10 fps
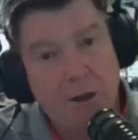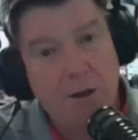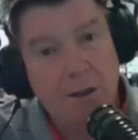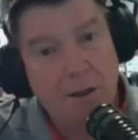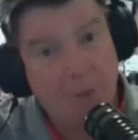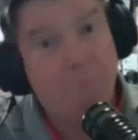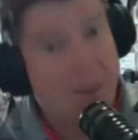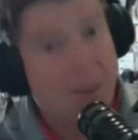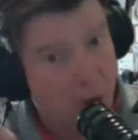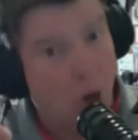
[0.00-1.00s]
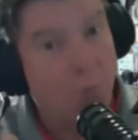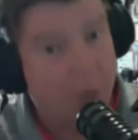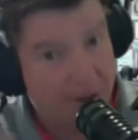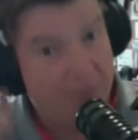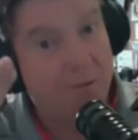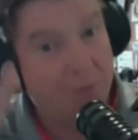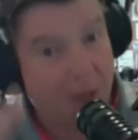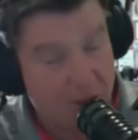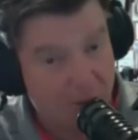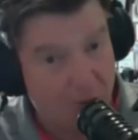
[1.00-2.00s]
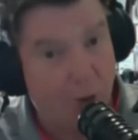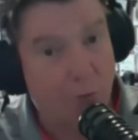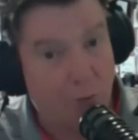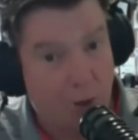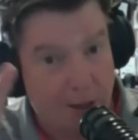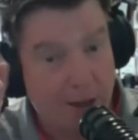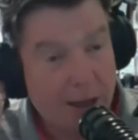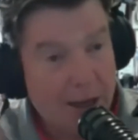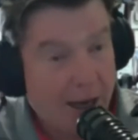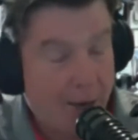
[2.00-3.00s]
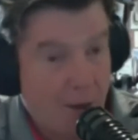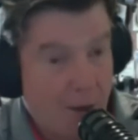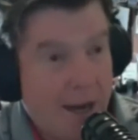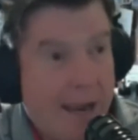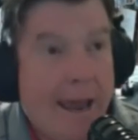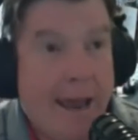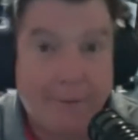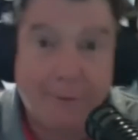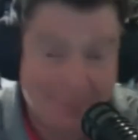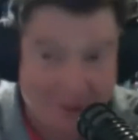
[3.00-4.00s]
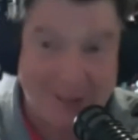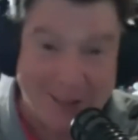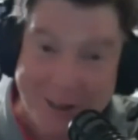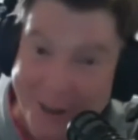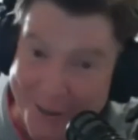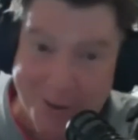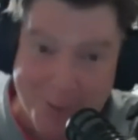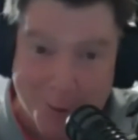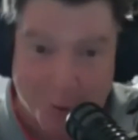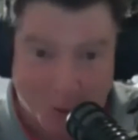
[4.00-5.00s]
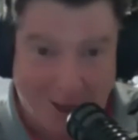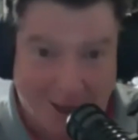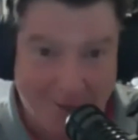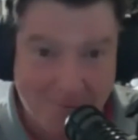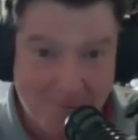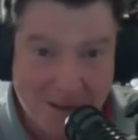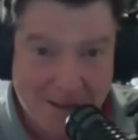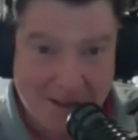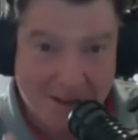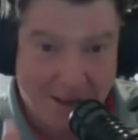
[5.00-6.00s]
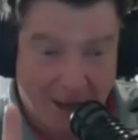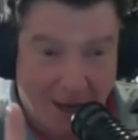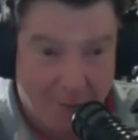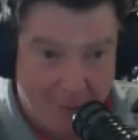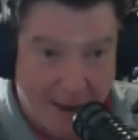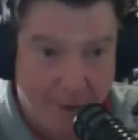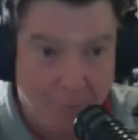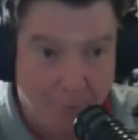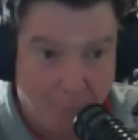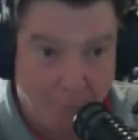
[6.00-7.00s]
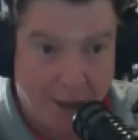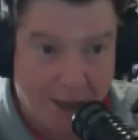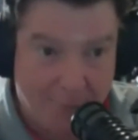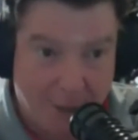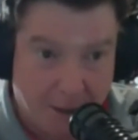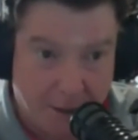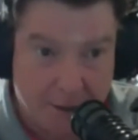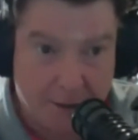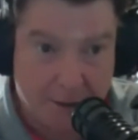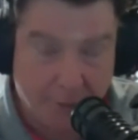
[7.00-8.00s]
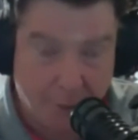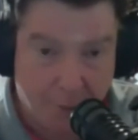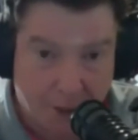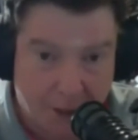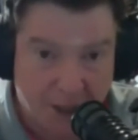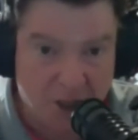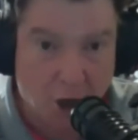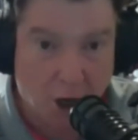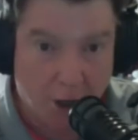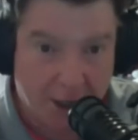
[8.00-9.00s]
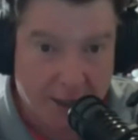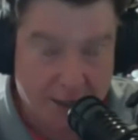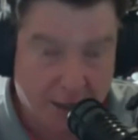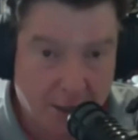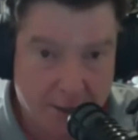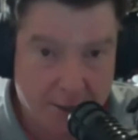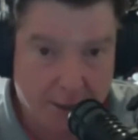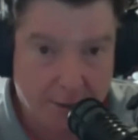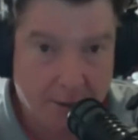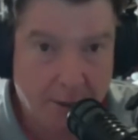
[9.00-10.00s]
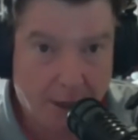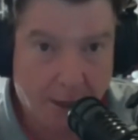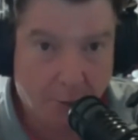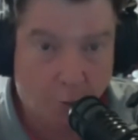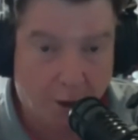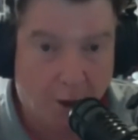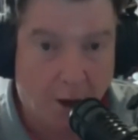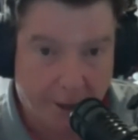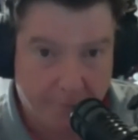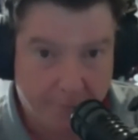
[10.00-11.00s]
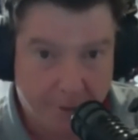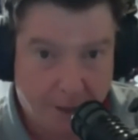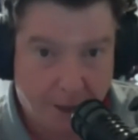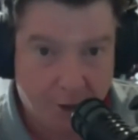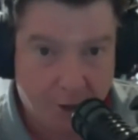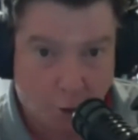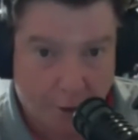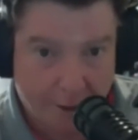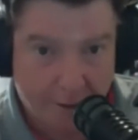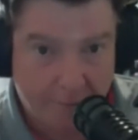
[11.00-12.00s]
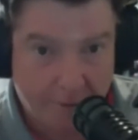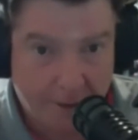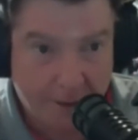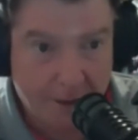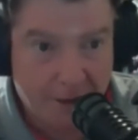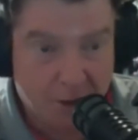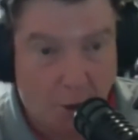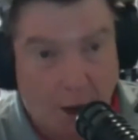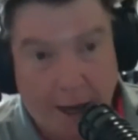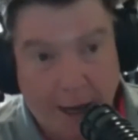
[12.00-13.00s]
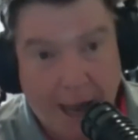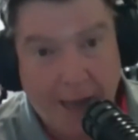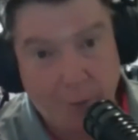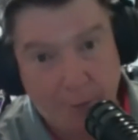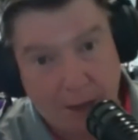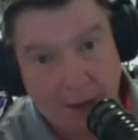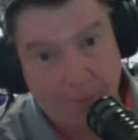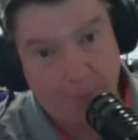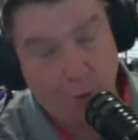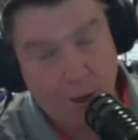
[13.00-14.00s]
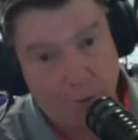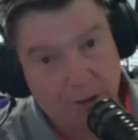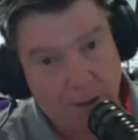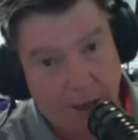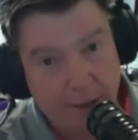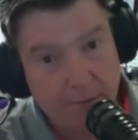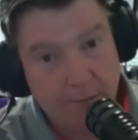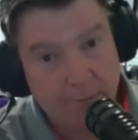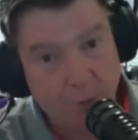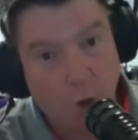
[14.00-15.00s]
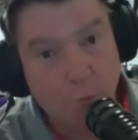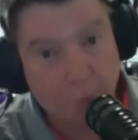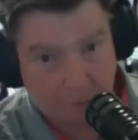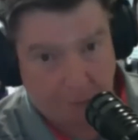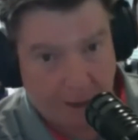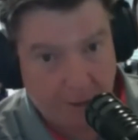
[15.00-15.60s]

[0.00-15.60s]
if people open it, they do go through it. And we have, and this is another cool thing about my email list. Everybody that is on it has clicked it and went on it and joined it. So I have about a 40% open rate